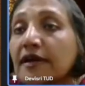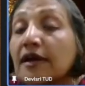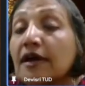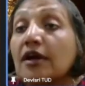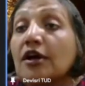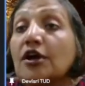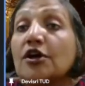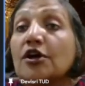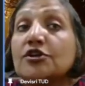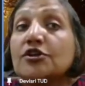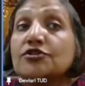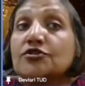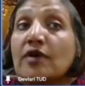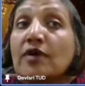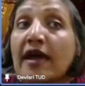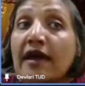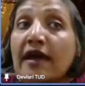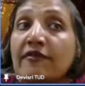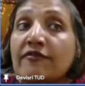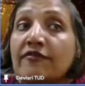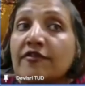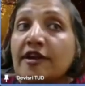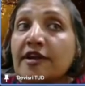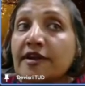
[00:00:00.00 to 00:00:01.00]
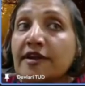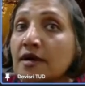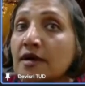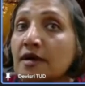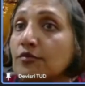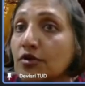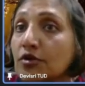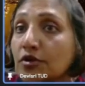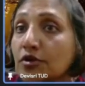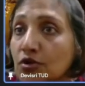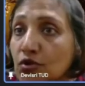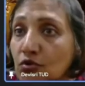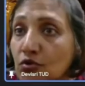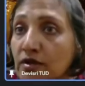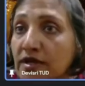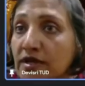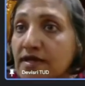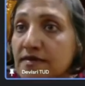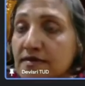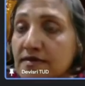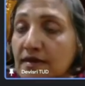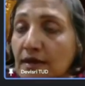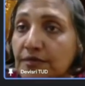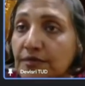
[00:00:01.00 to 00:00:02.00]
So every time you're doing
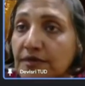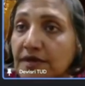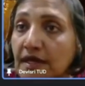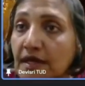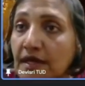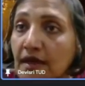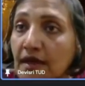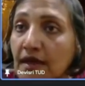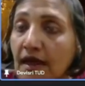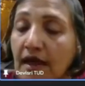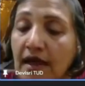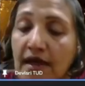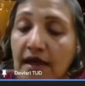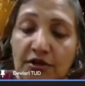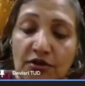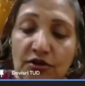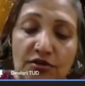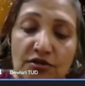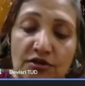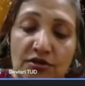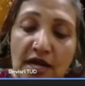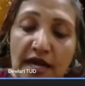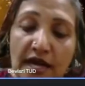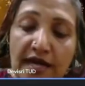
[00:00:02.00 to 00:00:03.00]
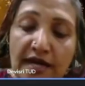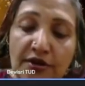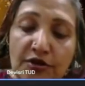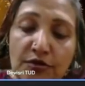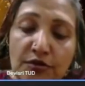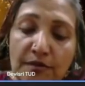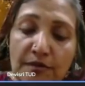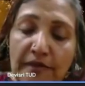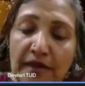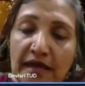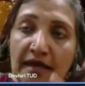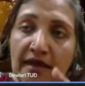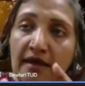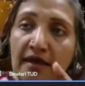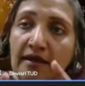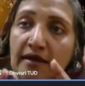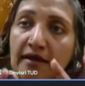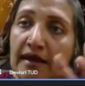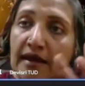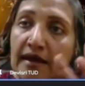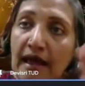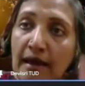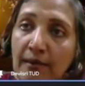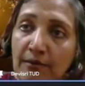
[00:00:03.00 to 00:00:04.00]
something and you're trying to make an
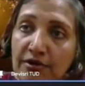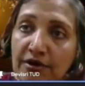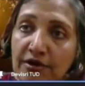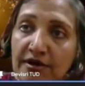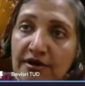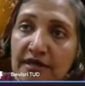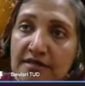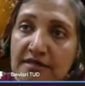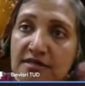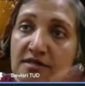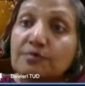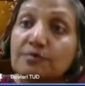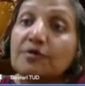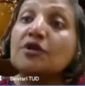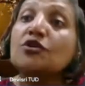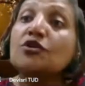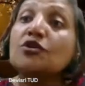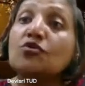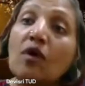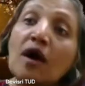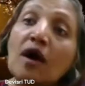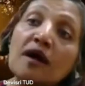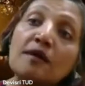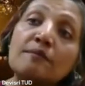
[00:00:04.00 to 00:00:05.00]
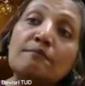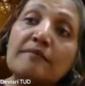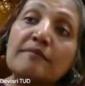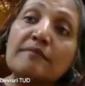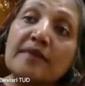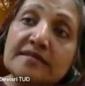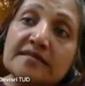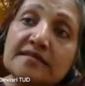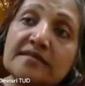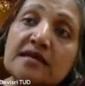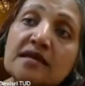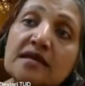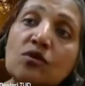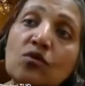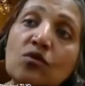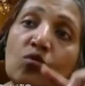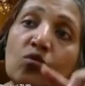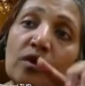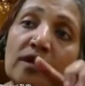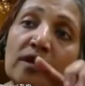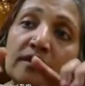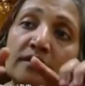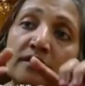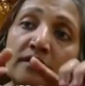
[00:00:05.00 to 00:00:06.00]
elaborate recipe, you are messing
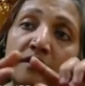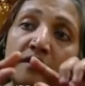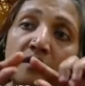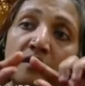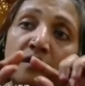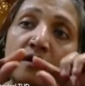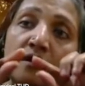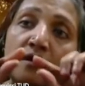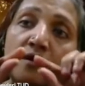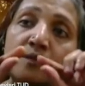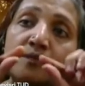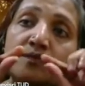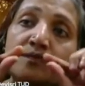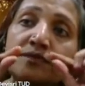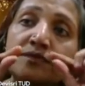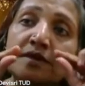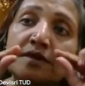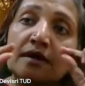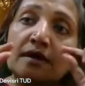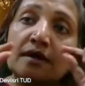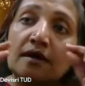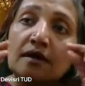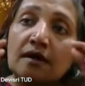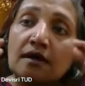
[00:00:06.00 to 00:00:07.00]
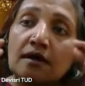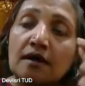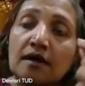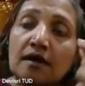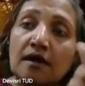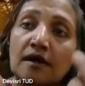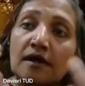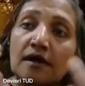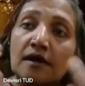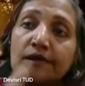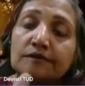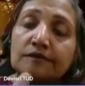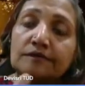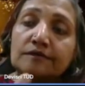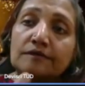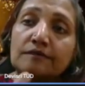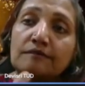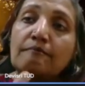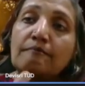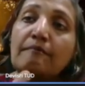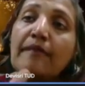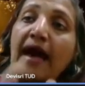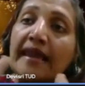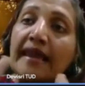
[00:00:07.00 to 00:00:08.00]
with the
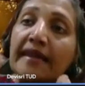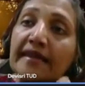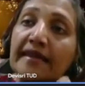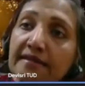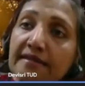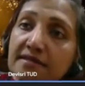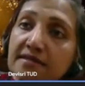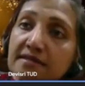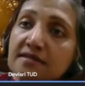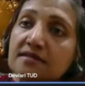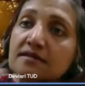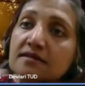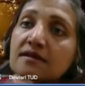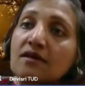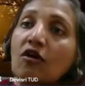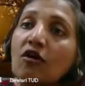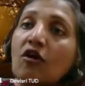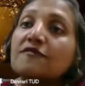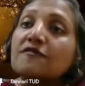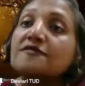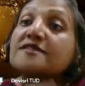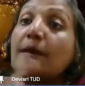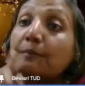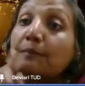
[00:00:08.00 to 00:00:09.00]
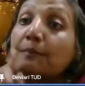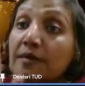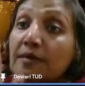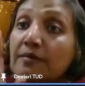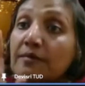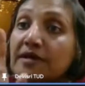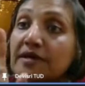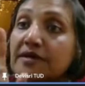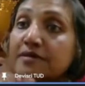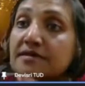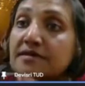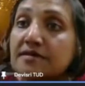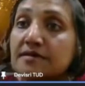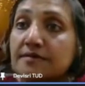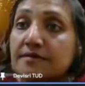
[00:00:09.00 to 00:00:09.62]
balance of supplements